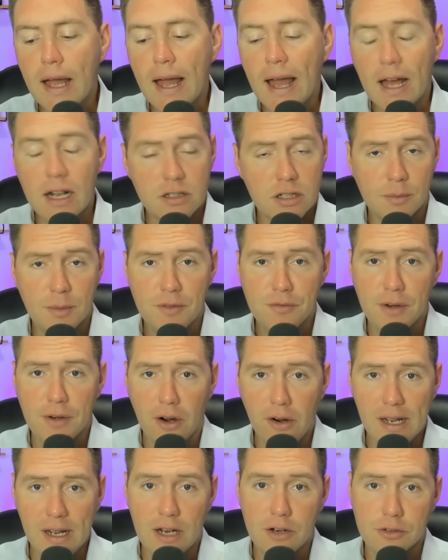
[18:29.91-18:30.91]
And it's going to be
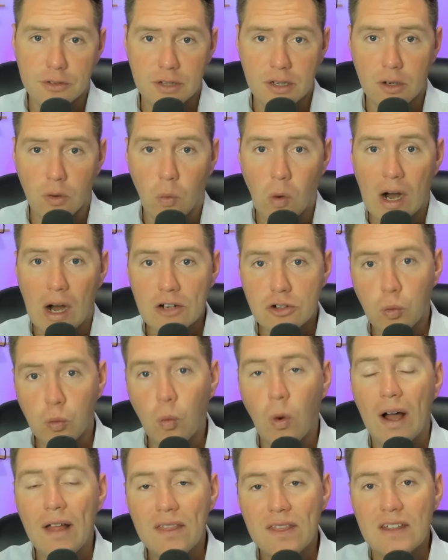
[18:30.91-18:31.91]
very interesting to watch
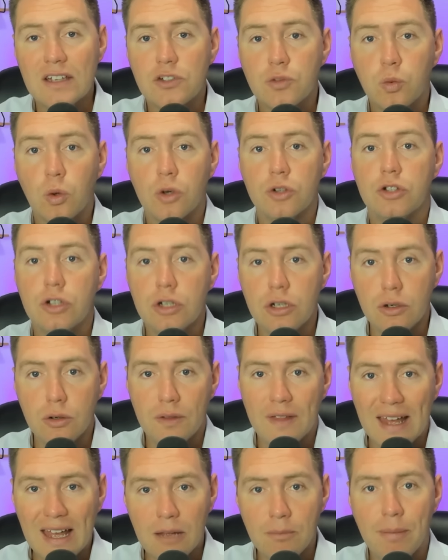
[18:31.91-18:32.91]
what this will do,
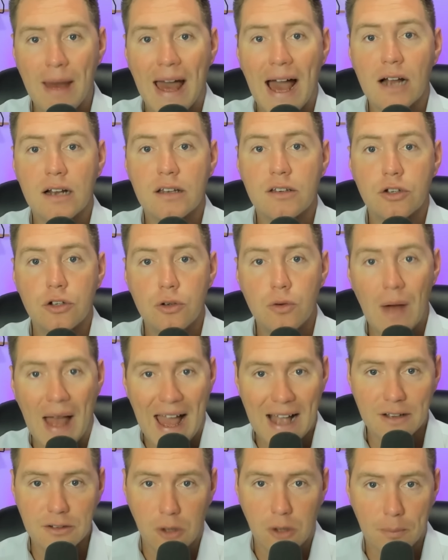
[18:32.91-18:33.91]
the impact to
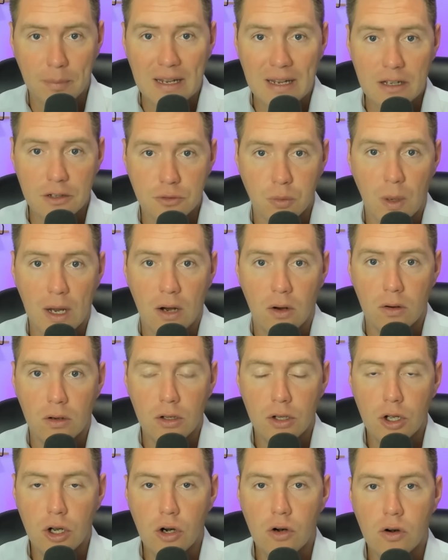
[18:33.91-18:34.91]
XRP as well.
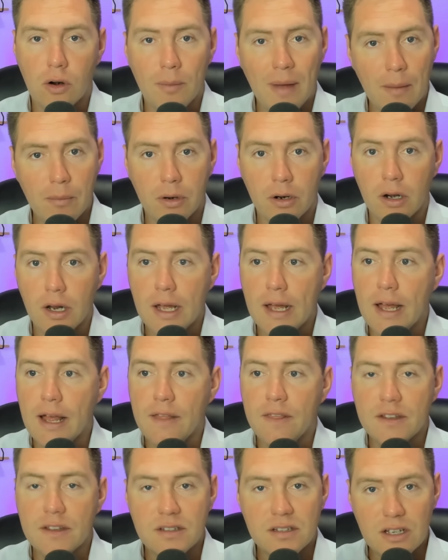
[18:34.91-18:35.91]
Remember,
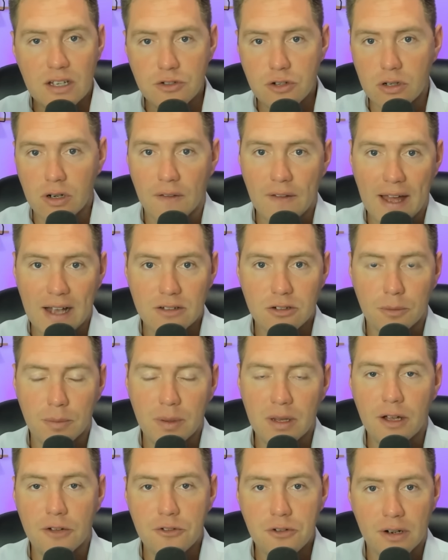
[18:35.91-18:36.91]
this is issued on the
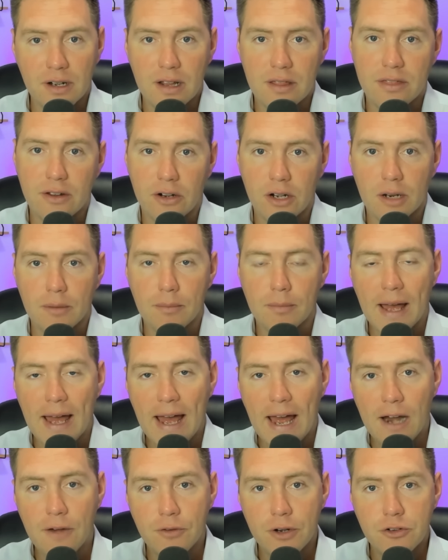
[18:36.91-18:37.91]
XRP ledger in Ethereum.
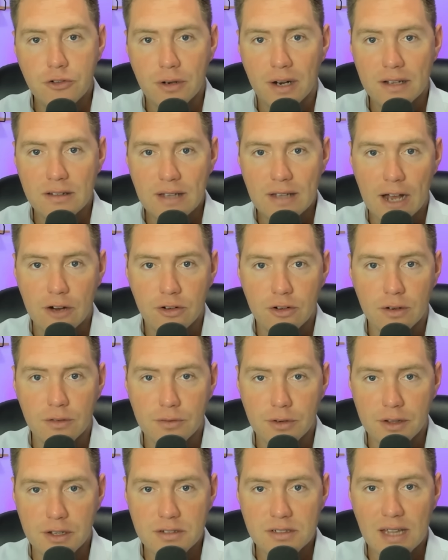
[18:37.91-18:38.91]
Every transaction
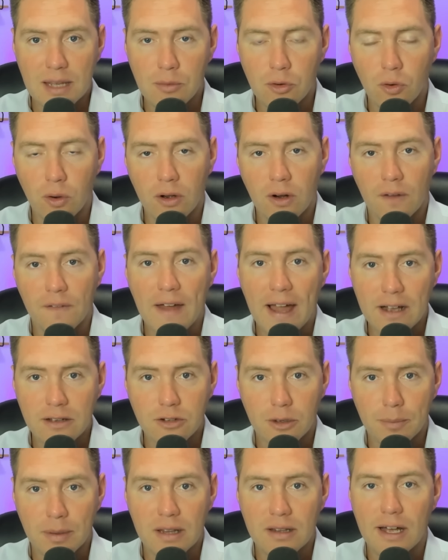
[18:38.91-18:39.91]
for this stablecoin on the
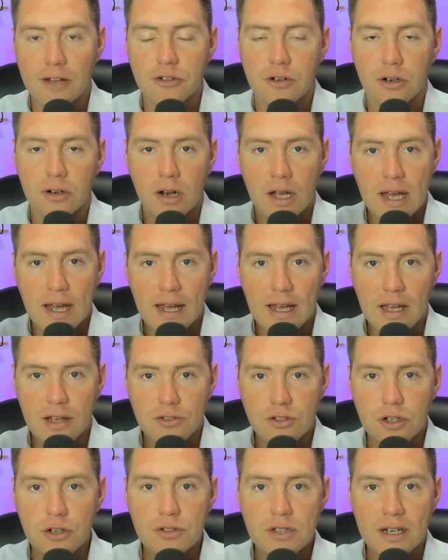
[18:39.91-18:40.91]
XRP ledger
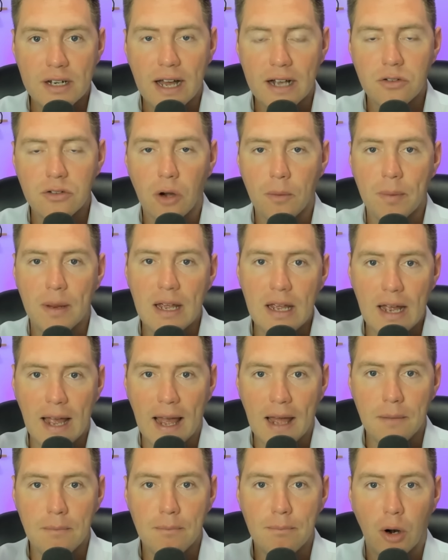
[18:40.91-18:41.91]
is using XRP
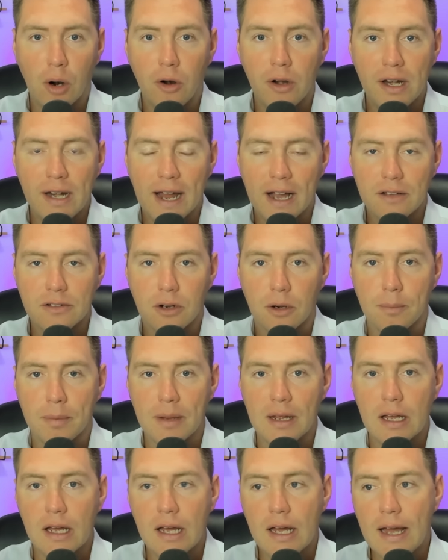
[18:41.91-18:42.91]
and burning
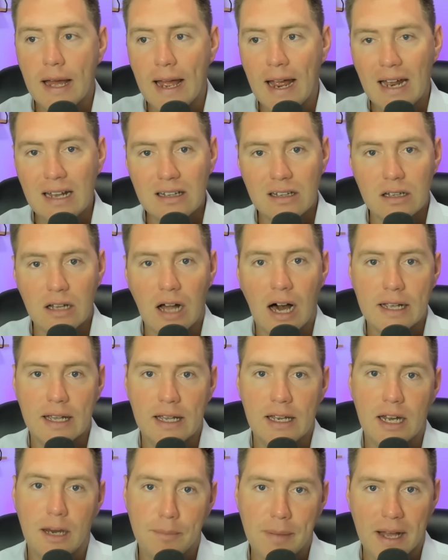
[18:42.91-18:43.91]
XRP and
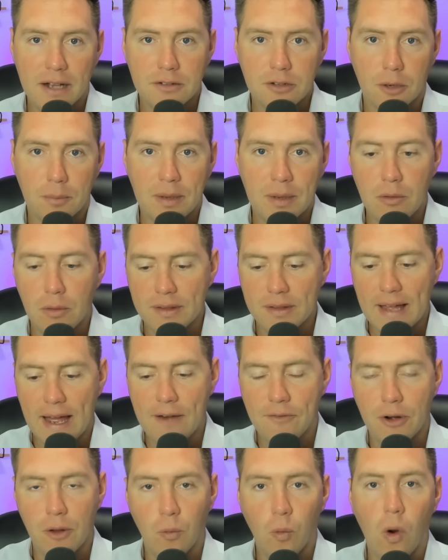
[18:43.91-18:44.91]
locking up XRP with
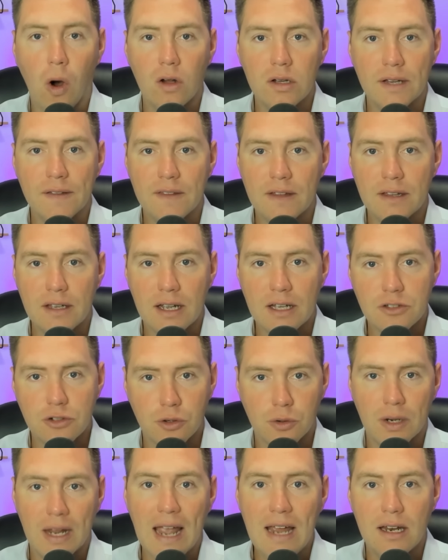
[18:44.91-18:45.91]
every wallet that gets
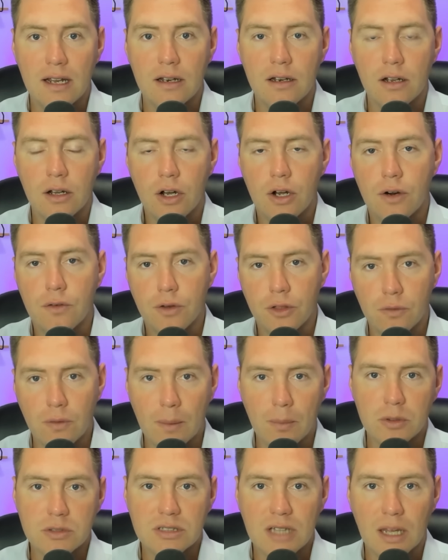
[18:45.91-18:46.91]
created for the
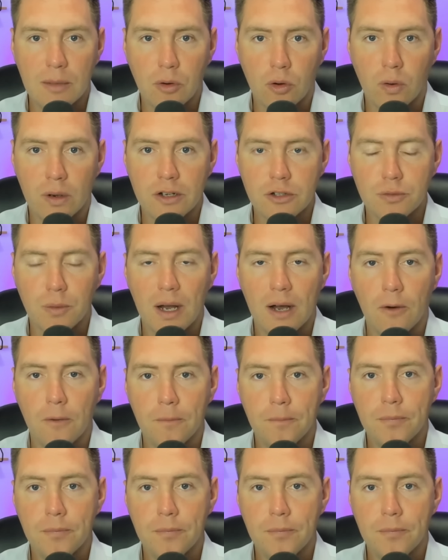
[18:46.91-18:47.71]
Ripple stablecoin as well.